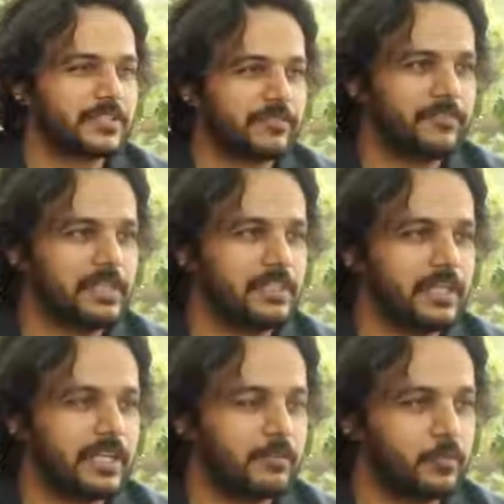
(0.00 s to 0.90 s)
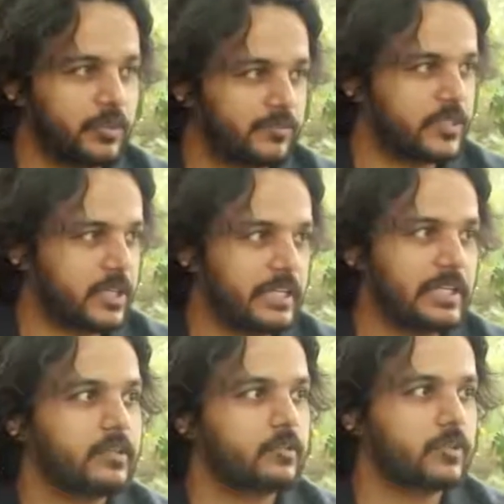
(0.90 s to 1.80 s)
because I feel there are books which are
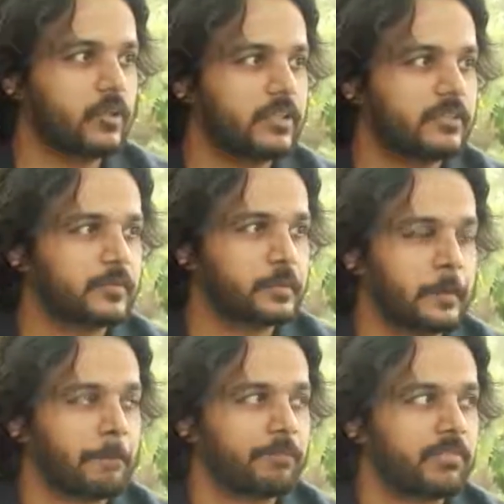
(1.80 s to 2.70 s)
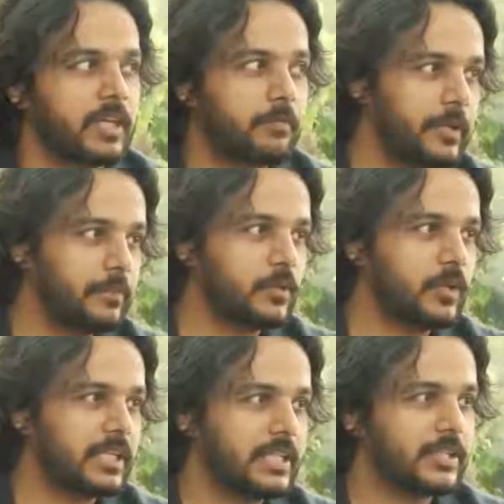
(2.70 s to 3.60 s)
telling you stories. There are people
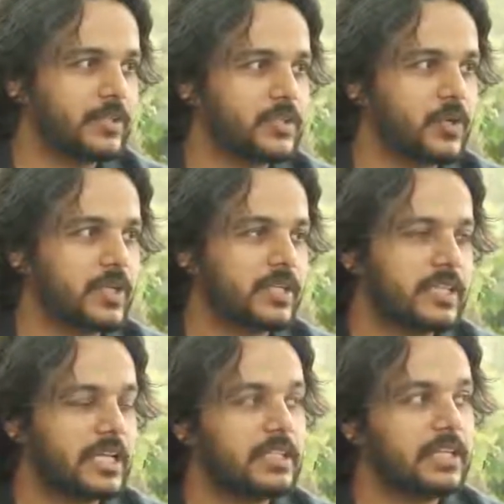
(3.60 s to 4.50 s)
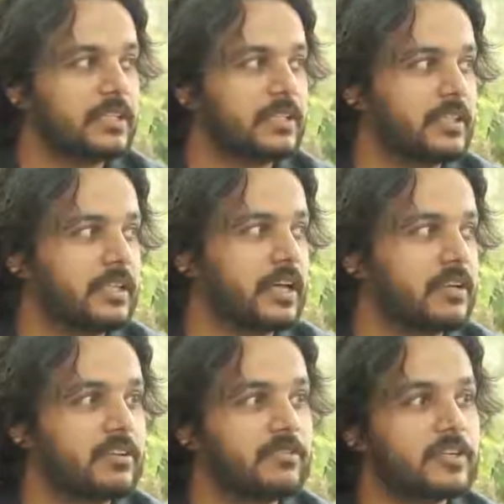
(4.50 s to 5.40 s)
who are telling you stories, and then there
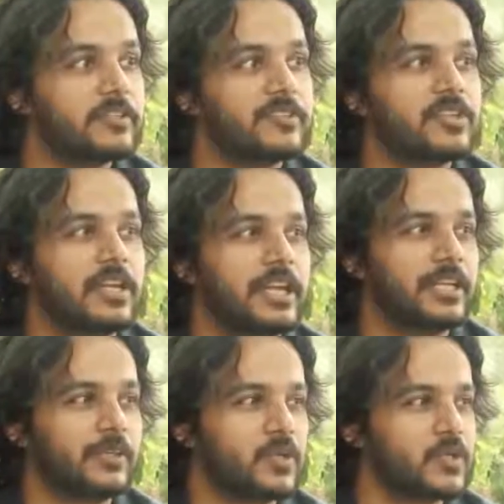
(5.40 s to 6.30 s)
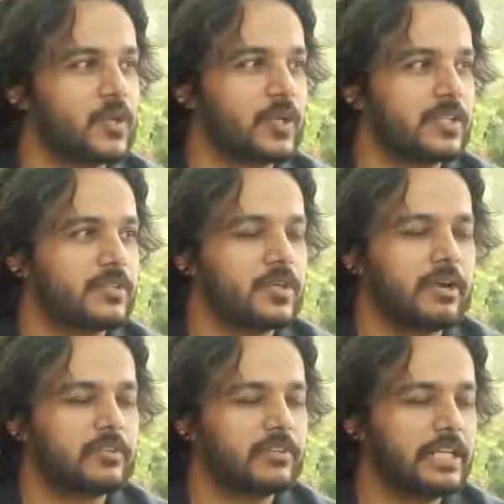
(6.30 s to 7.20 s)
are rivers which are telling you stories. You
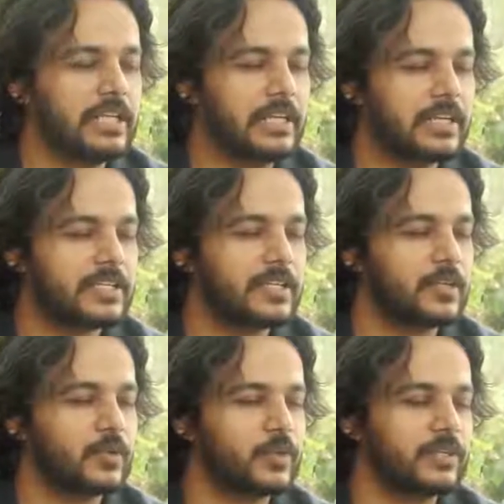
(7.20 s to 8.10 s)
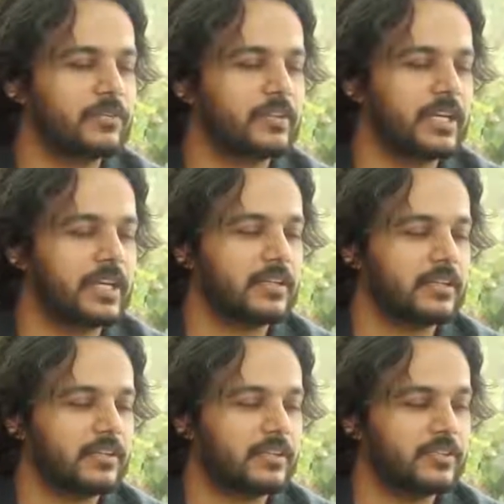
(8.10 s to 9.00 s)
have to really listen to a river
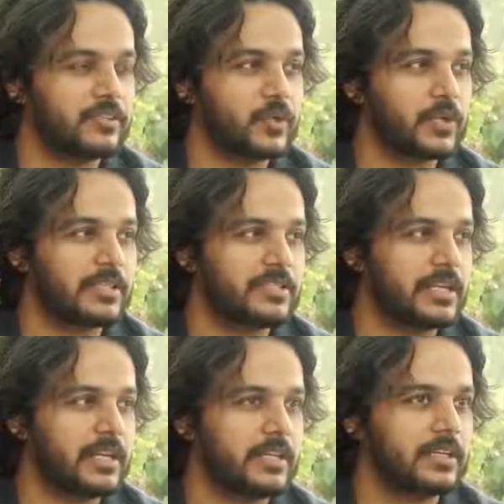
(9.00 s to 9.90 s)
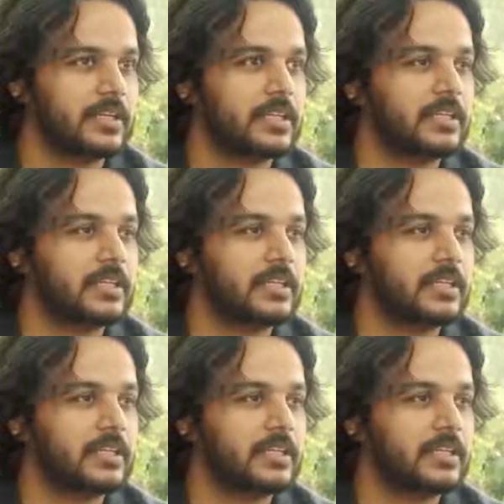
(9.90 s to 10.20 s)
and the story it's telling.